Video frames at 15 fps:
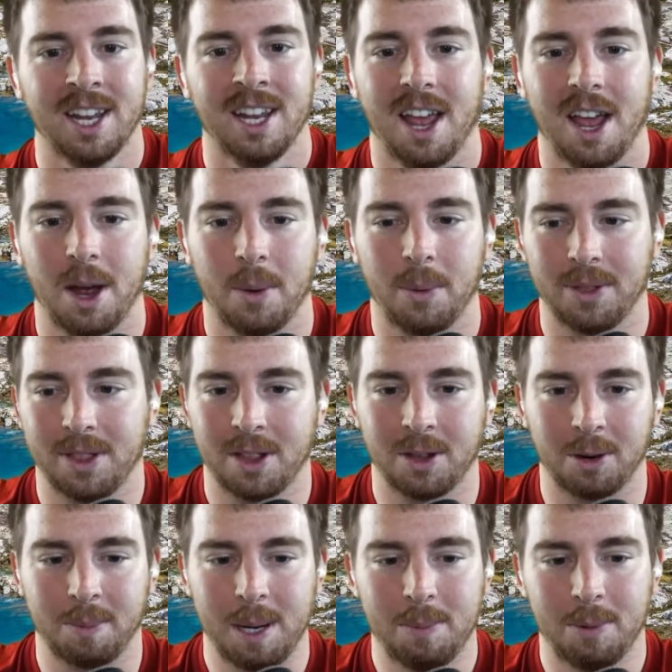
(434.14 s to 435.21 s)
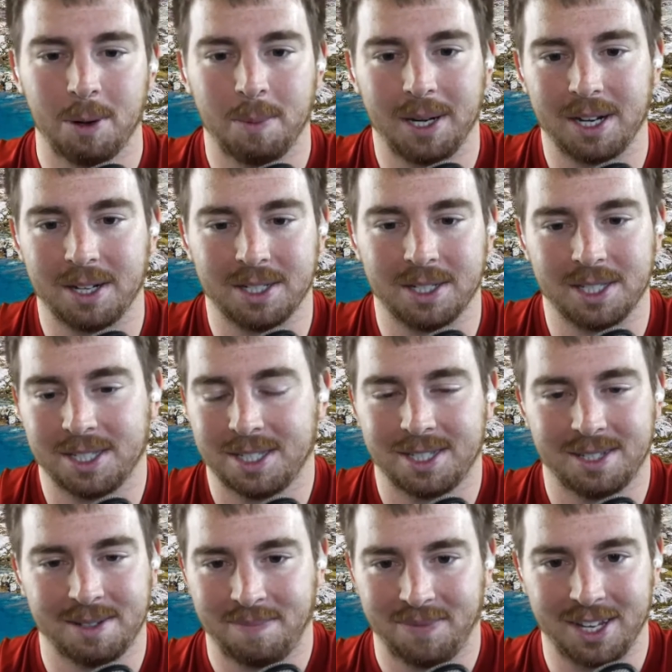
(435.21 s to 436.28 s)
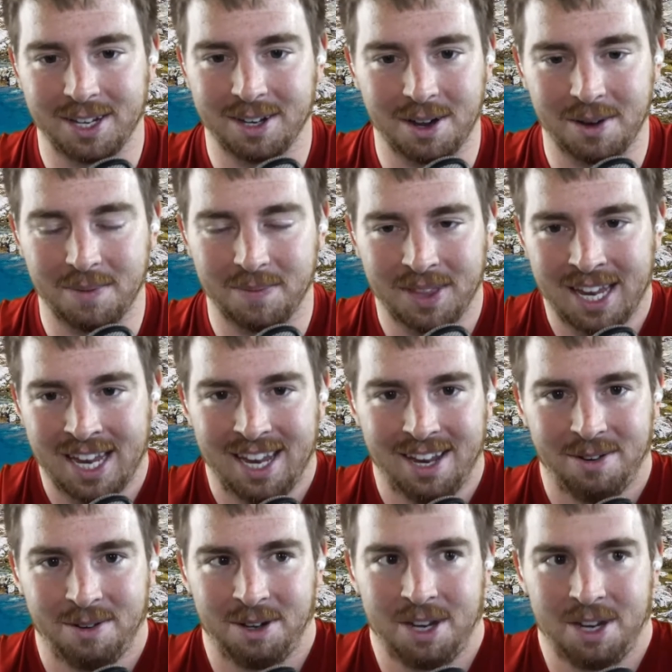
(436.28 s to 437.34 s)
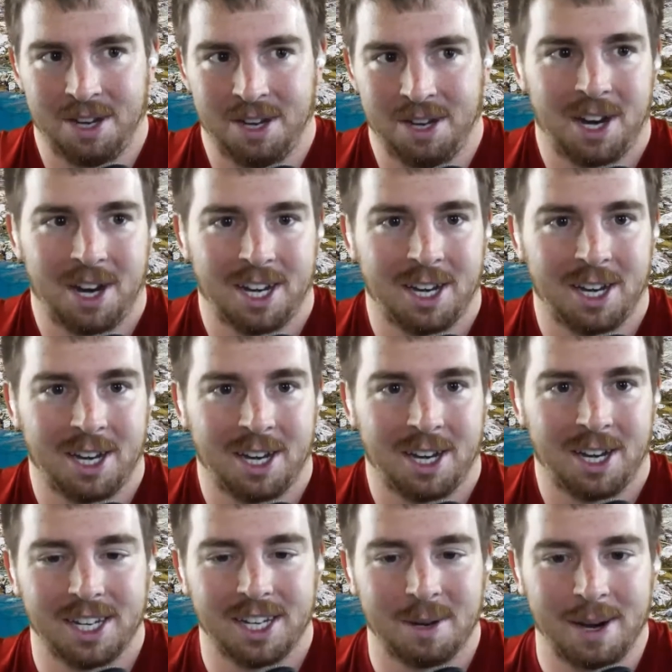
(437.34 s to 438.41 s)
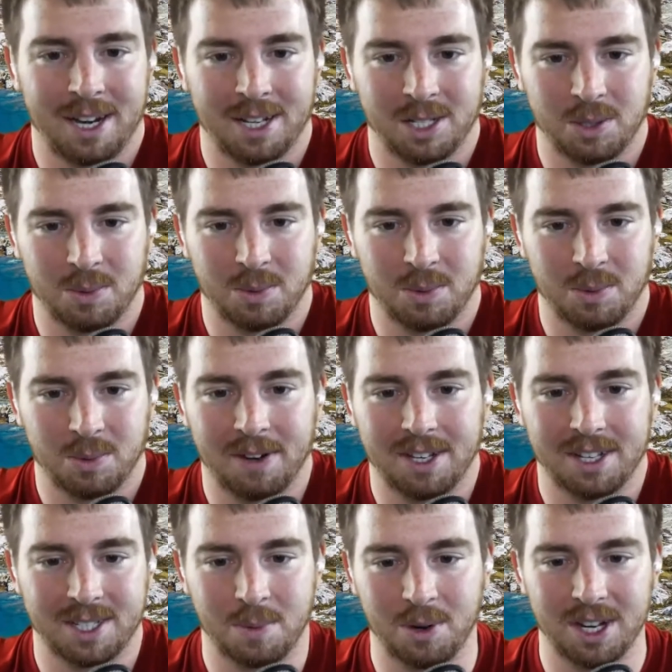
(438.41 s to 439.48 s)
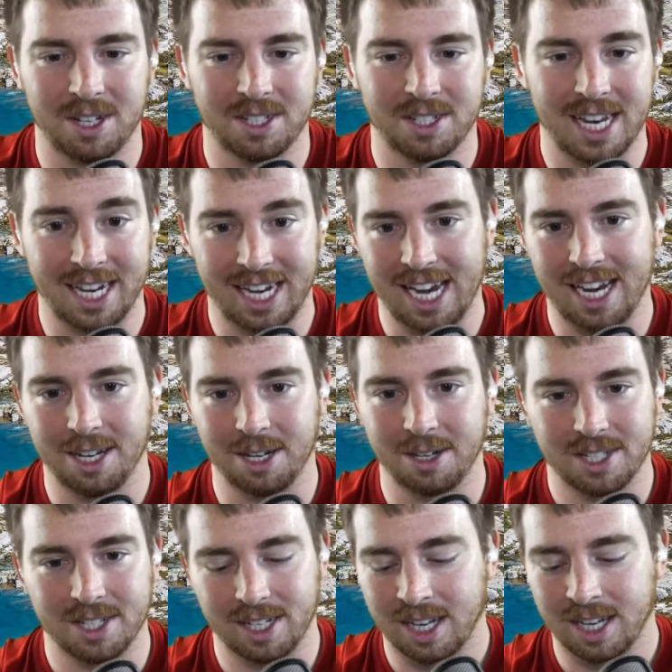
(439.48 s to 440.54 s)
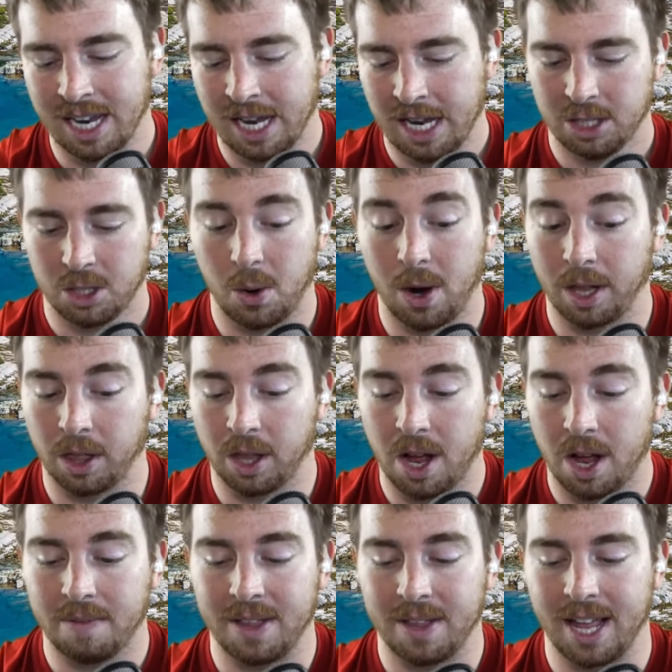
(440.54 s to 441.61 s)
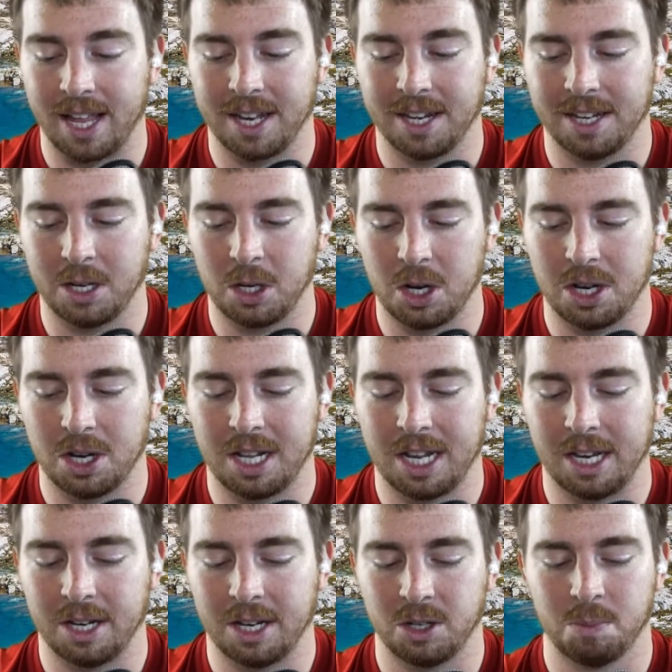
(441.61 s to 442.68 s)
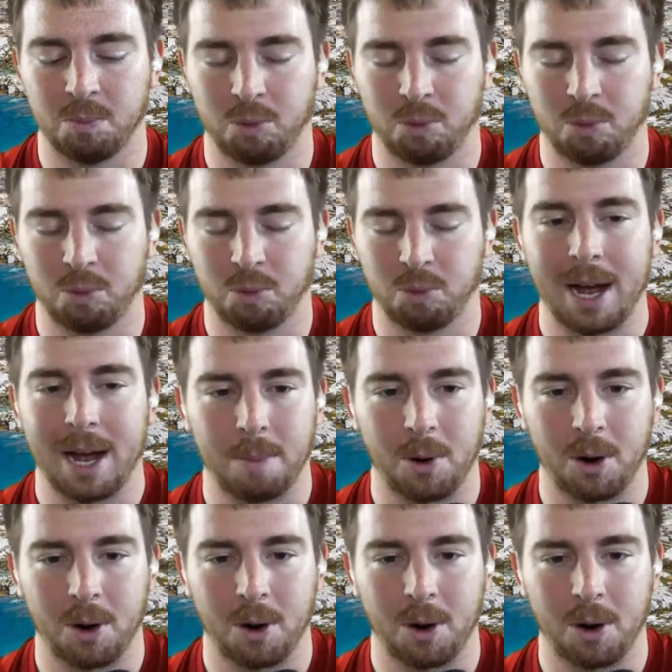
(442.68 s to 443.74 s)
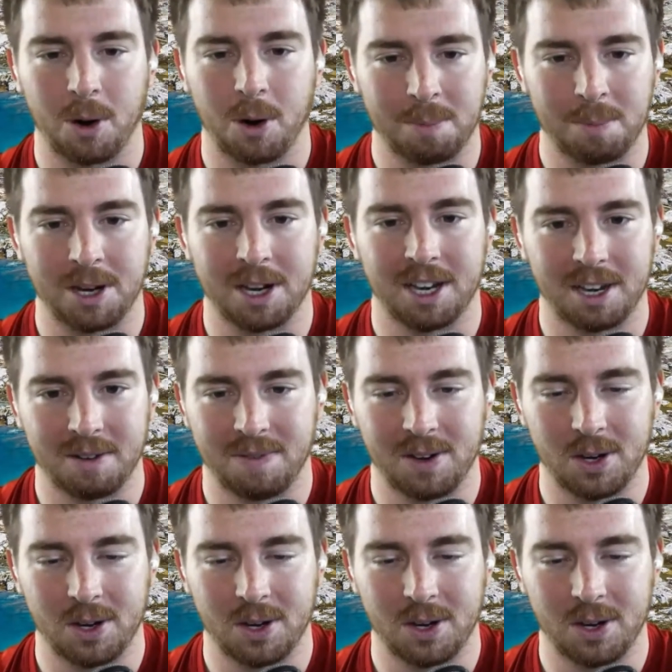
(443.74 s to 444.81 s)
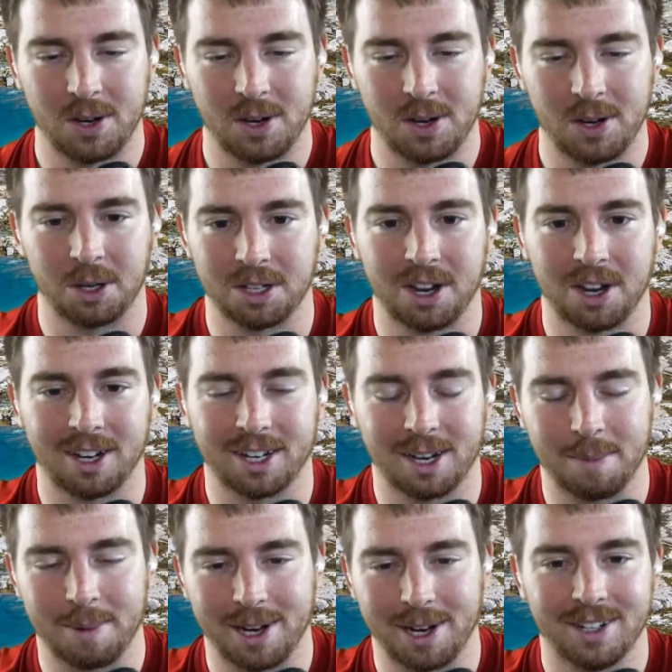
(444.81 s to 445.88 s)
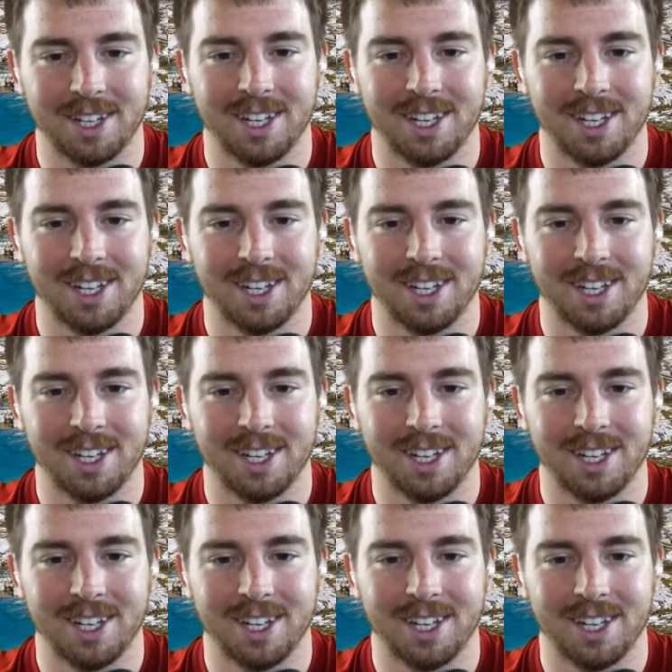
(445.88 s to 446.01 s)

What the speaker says: with other people because, if you're not going to use it, you might as well give it to someone else that can use it. So I love that it brought about more of that community feel that you're talking about.